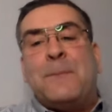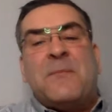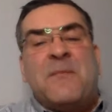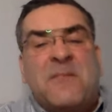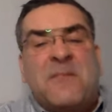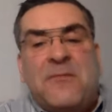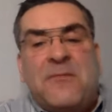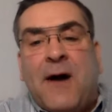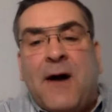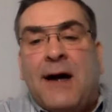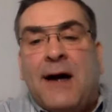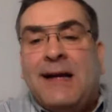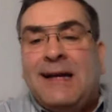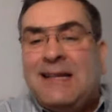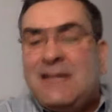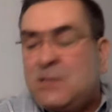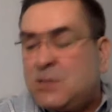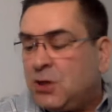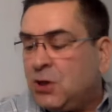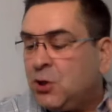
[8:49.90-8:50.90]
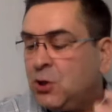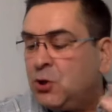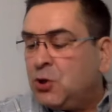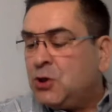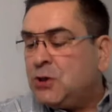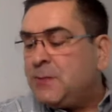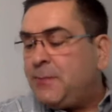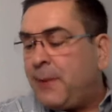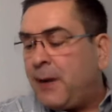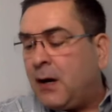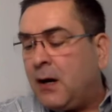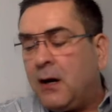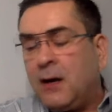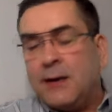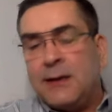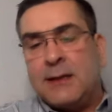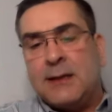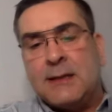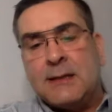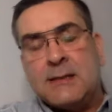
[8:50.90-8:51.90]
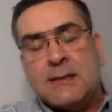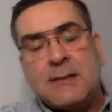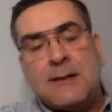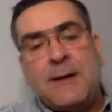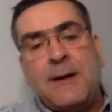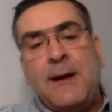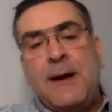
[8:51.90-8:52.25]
Find good partners.